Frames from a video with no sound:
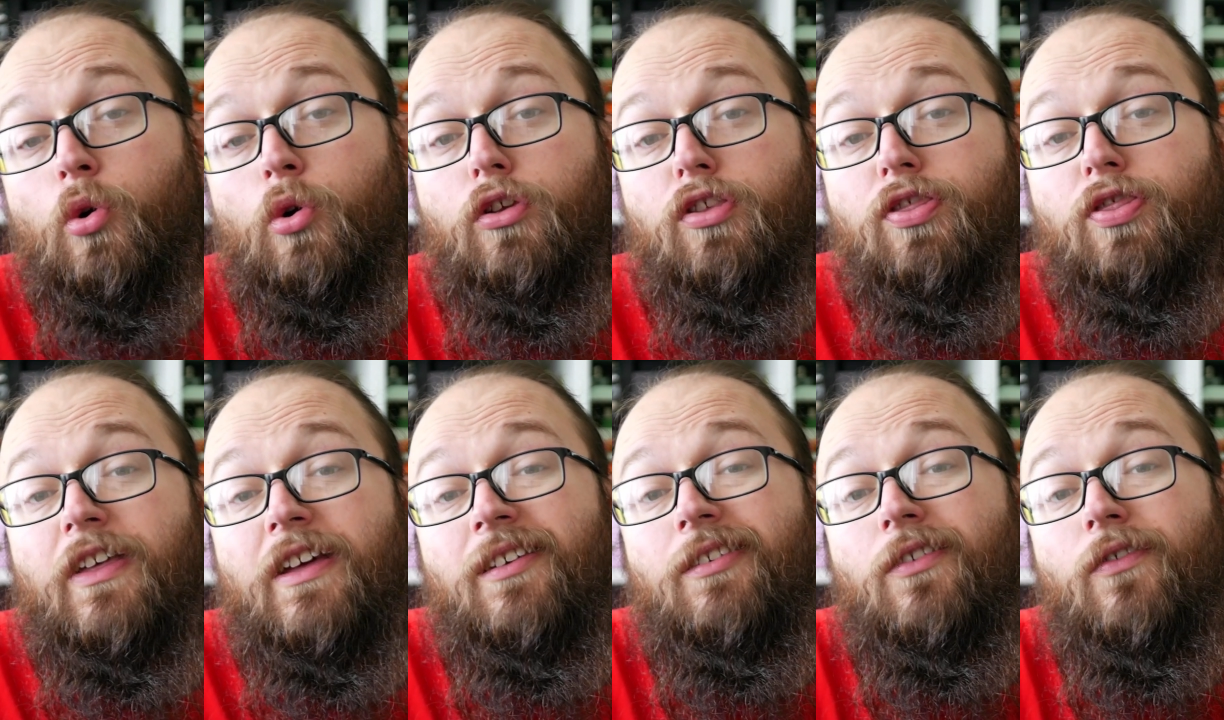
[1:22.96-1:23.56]

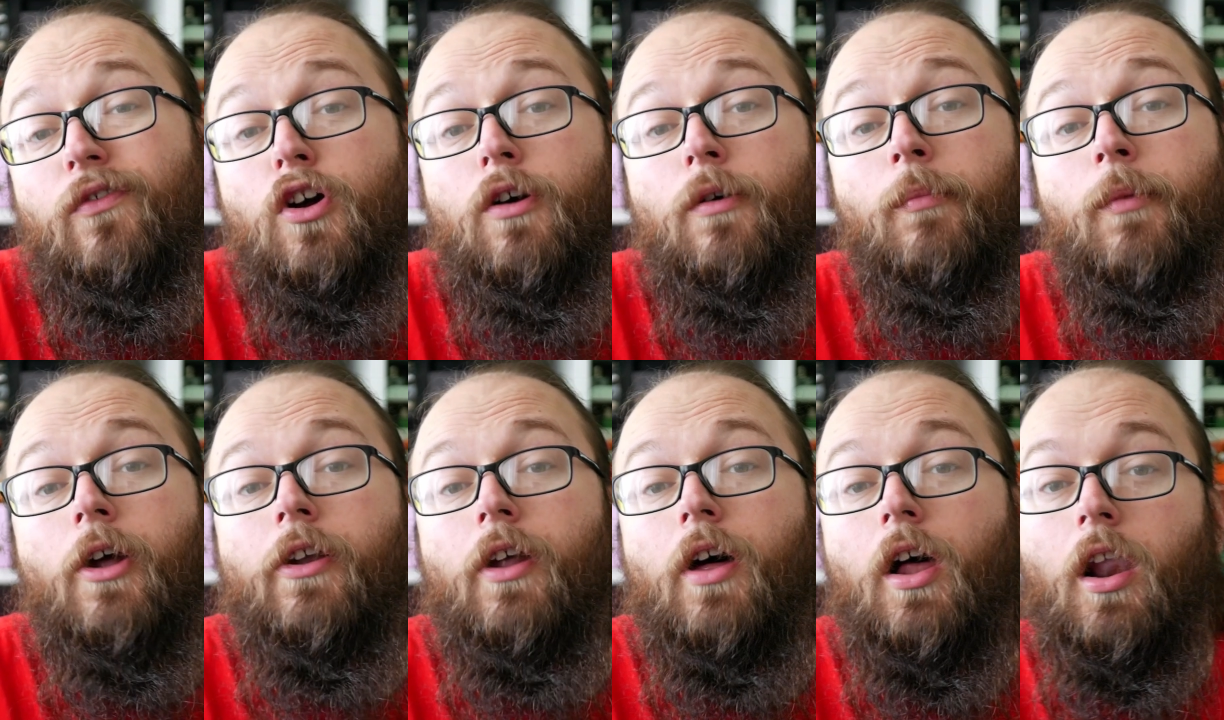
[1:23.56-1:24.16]
things have come
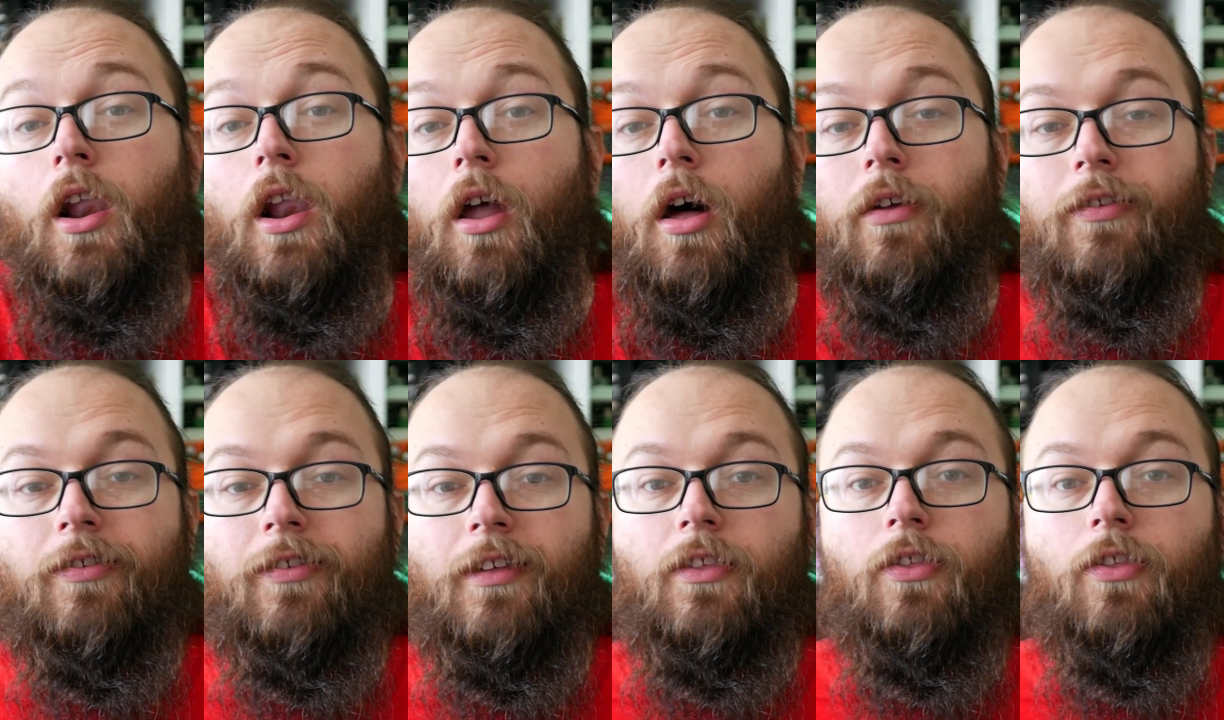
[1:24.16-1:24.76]
on a lot
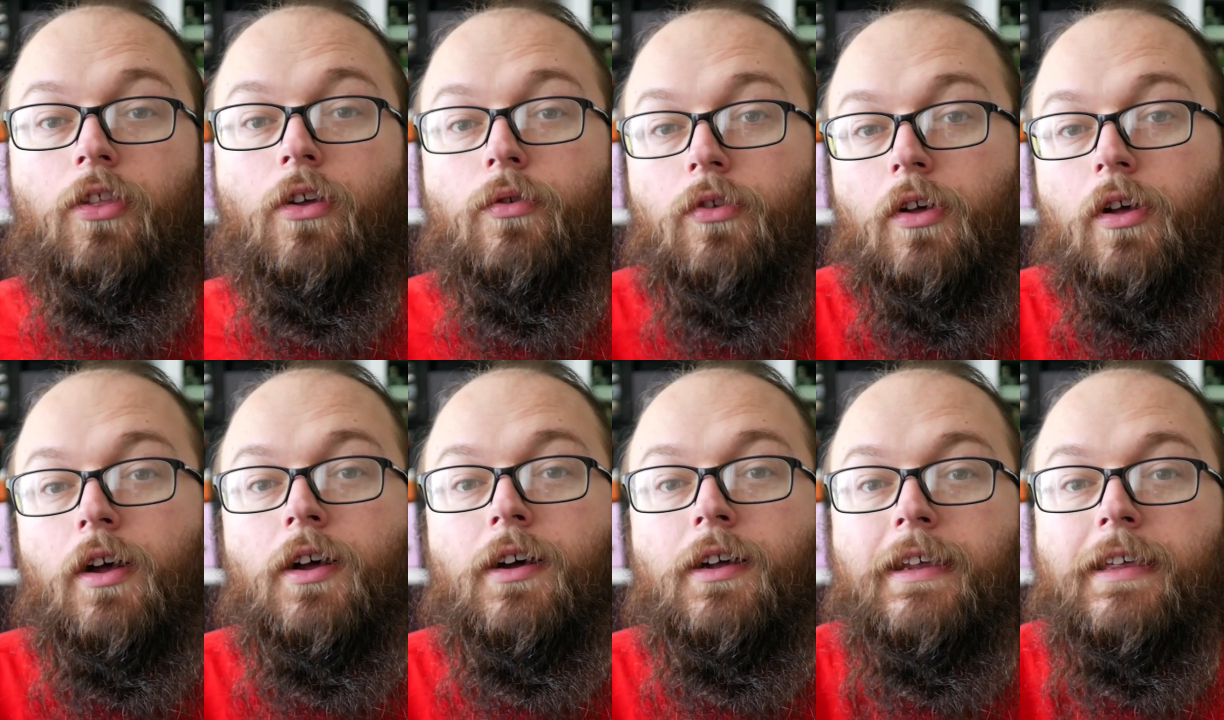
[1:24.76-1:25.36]
since those
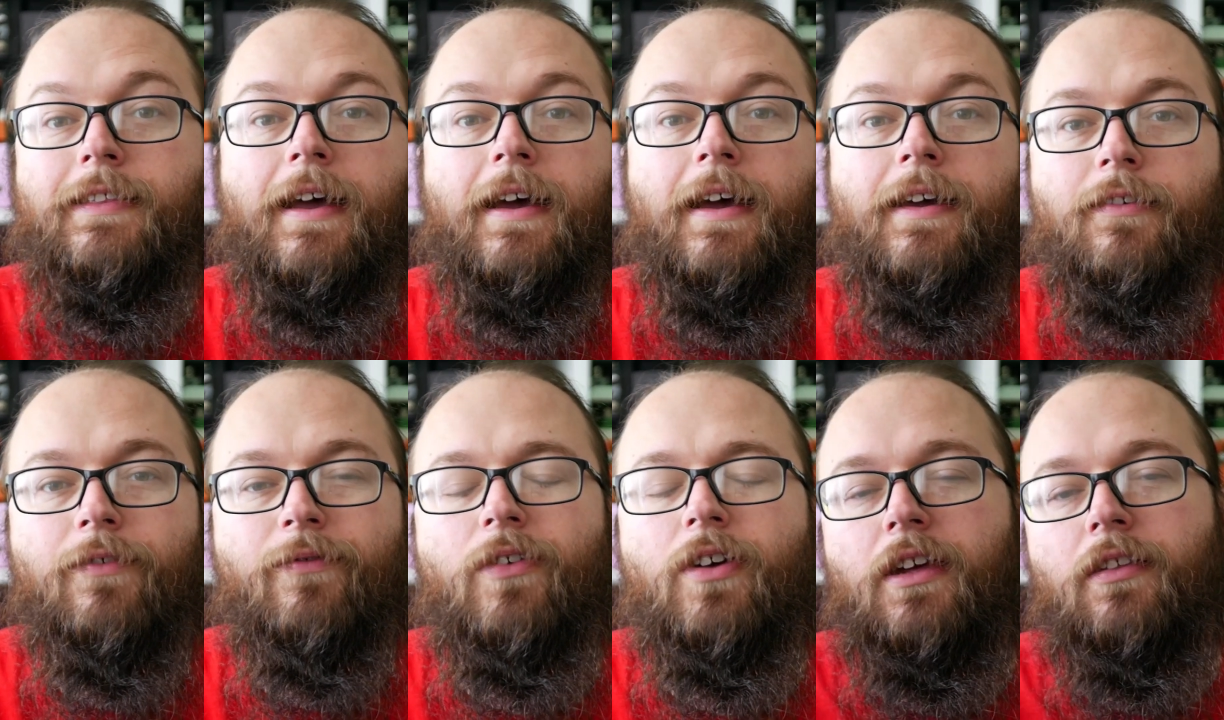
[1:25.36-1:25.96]
early days
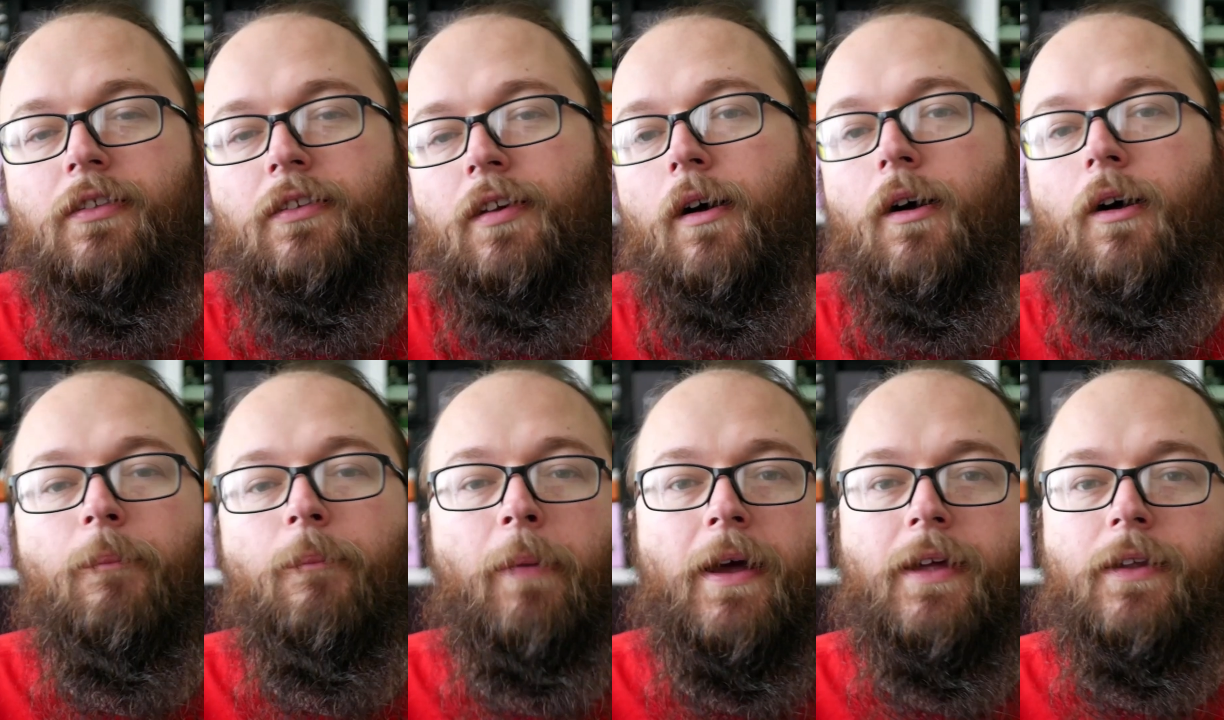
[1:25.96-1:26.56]
of guitar
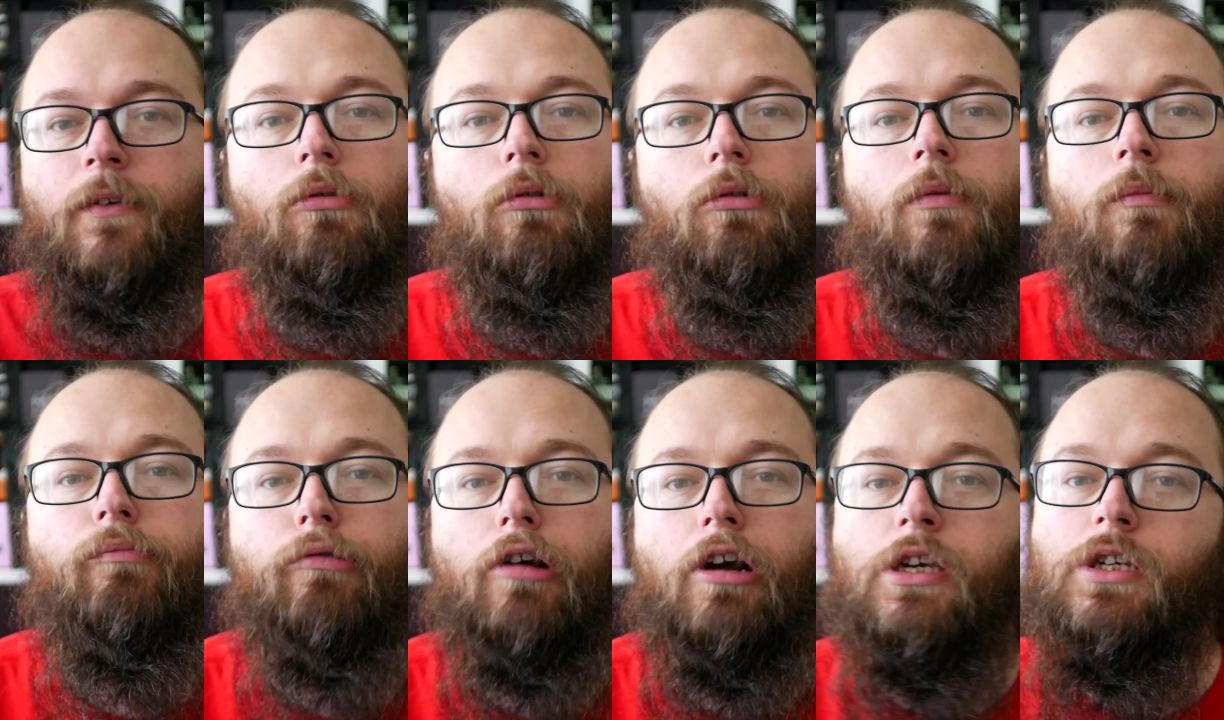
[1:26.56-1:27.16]
pedal
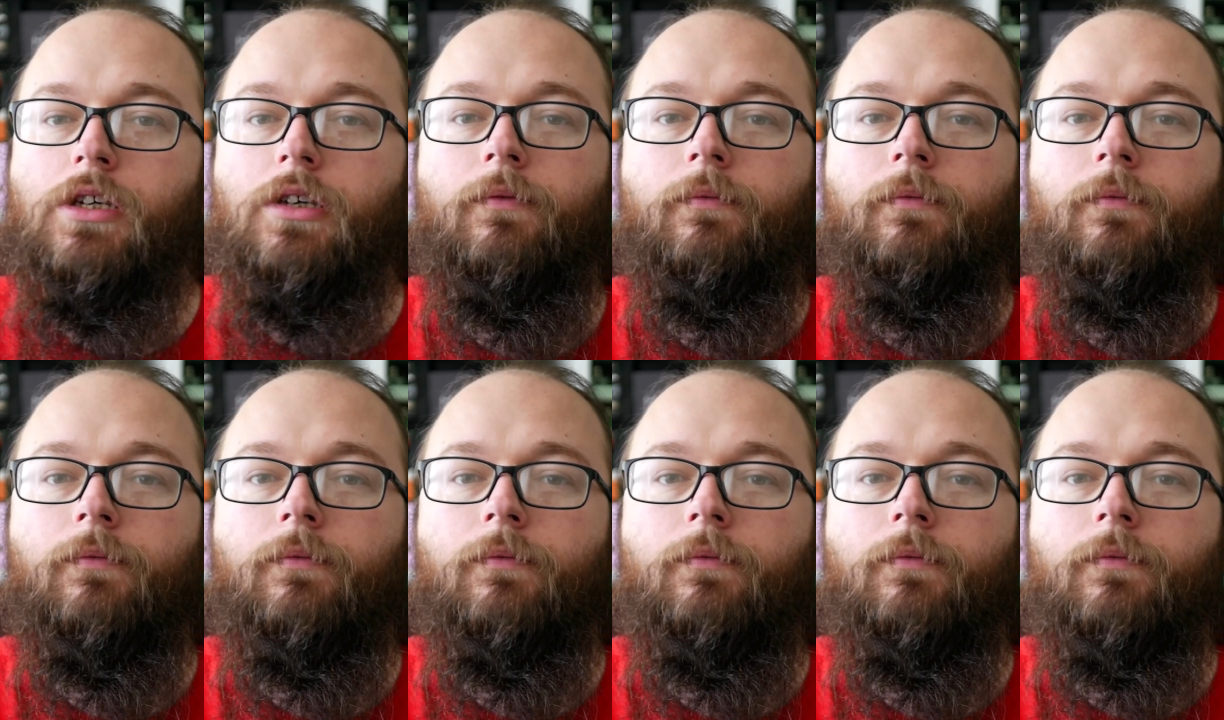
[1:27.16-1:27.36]
compression.